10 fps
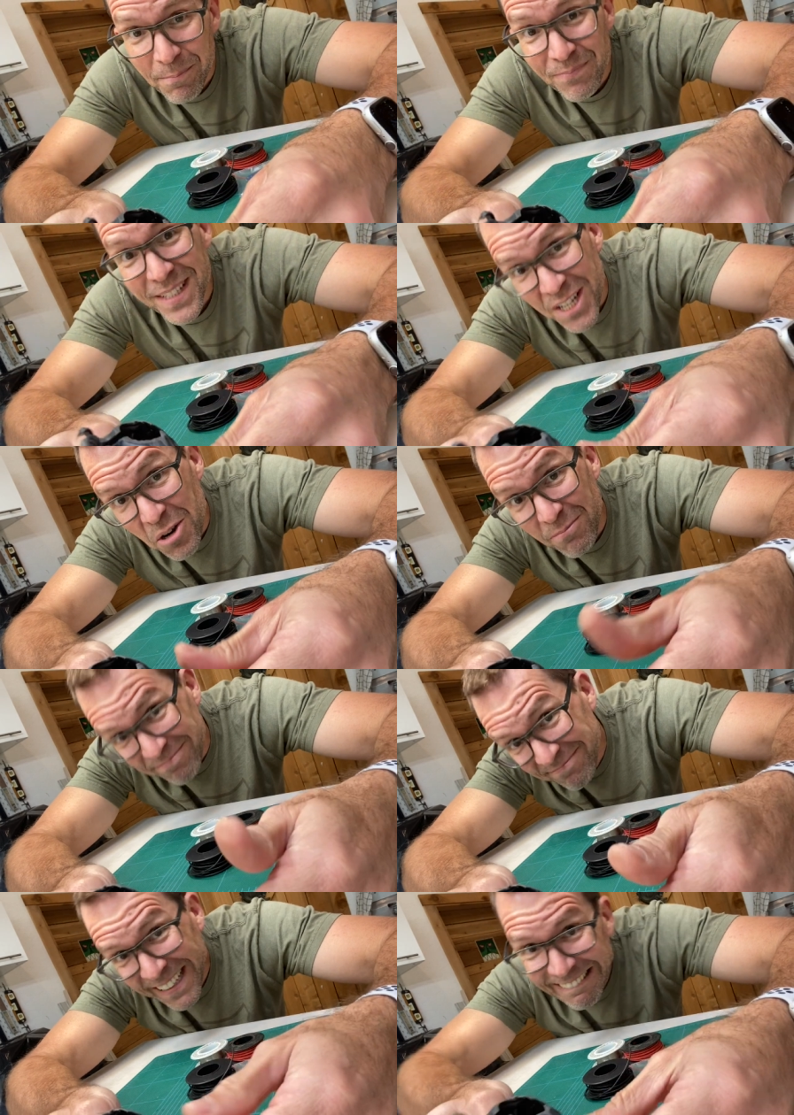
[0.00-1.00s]
So
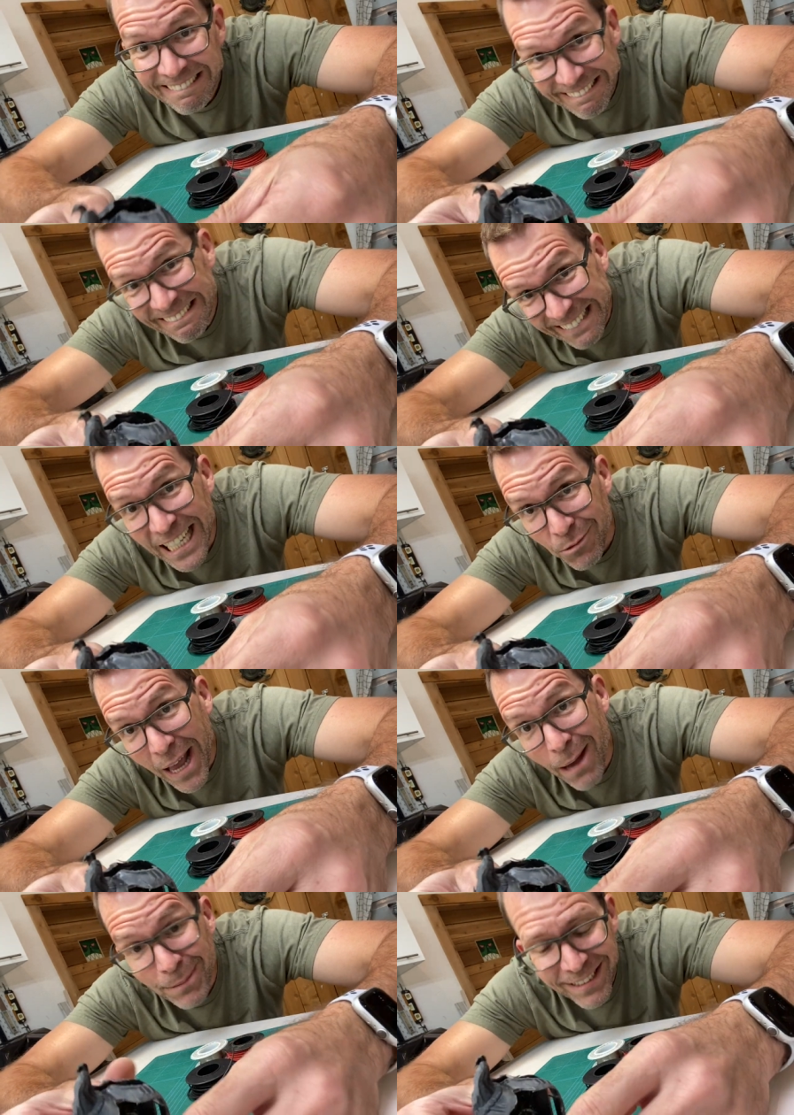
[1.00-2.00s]
that's what
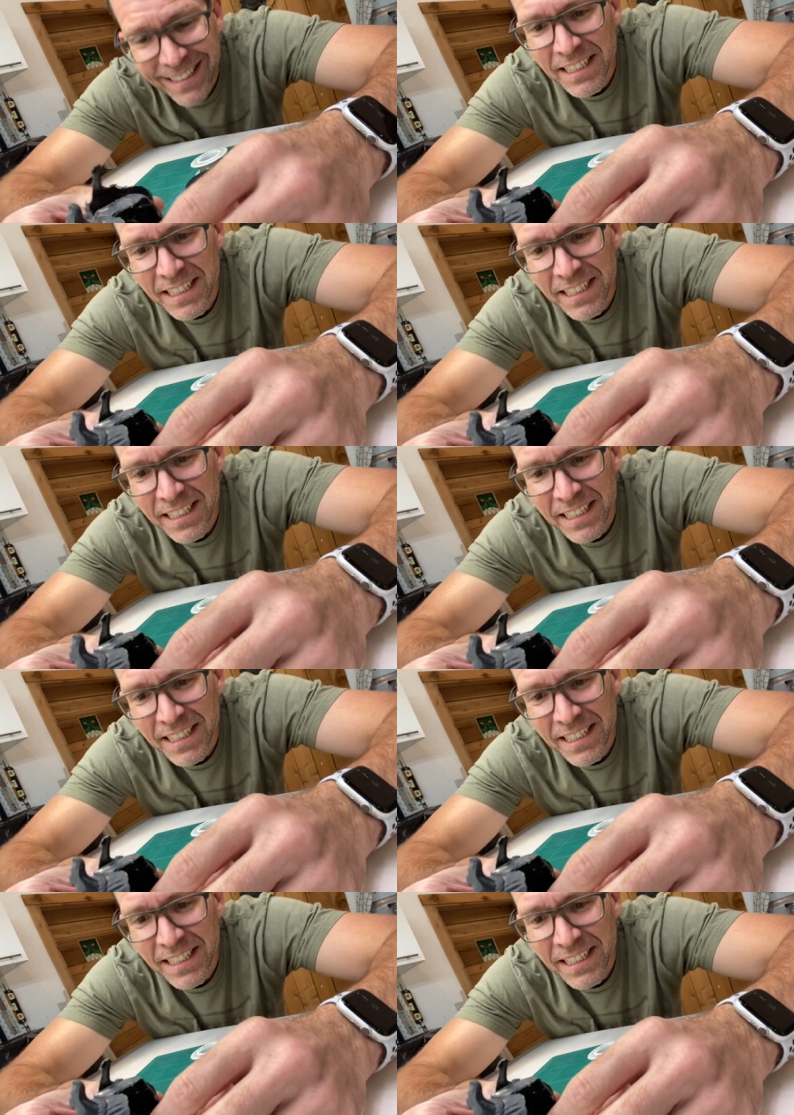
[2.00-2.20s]
happened.